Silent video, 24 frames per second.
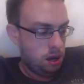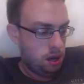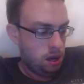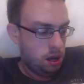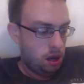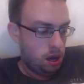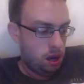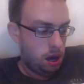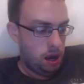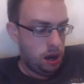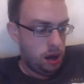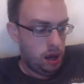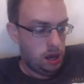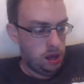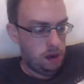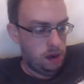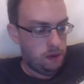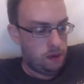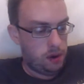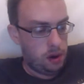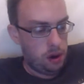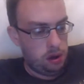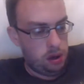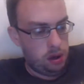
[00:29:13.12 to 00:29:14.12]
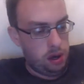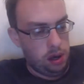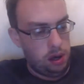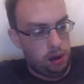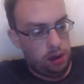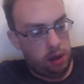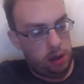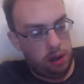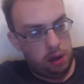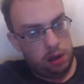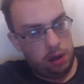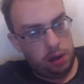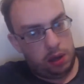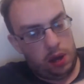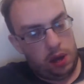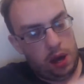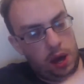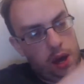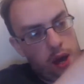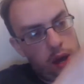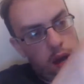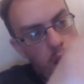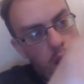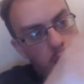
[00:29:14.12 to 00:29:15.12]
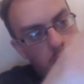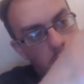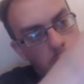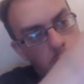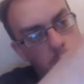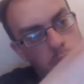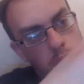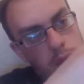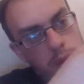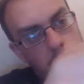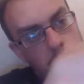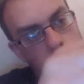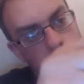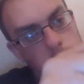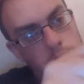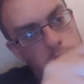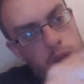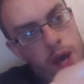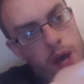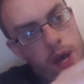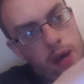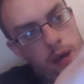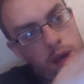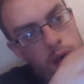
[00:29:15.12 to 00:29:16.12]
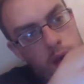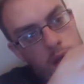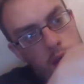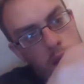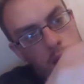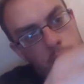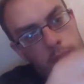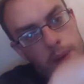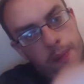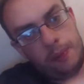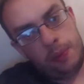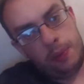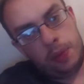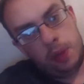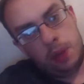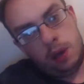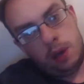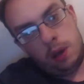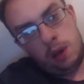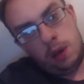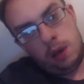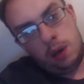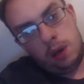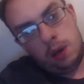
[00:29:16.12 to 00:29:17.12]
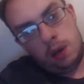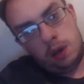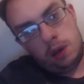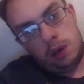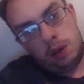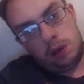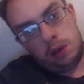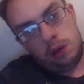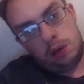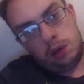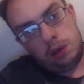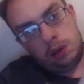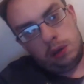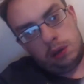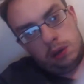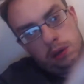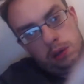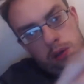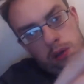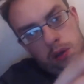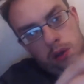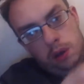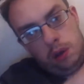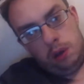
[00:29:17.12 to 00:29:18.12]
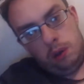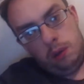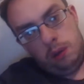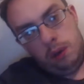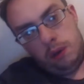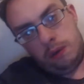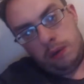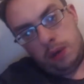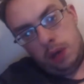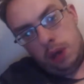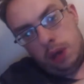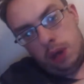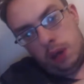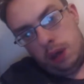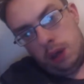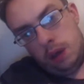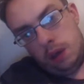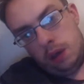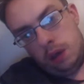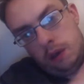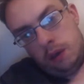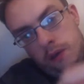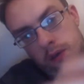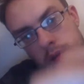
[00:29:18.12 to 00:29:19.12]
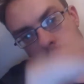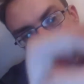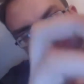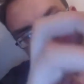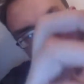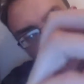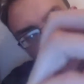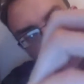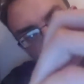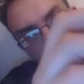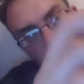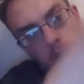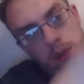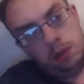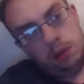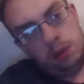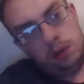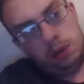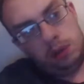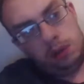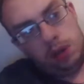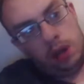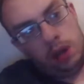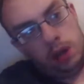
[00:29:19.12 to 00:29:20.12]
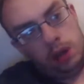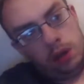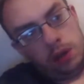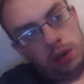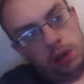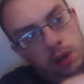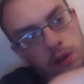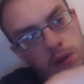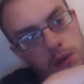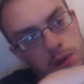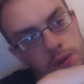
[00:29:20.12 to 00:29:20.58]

And then you've got your care labels to check here, all with the official diesel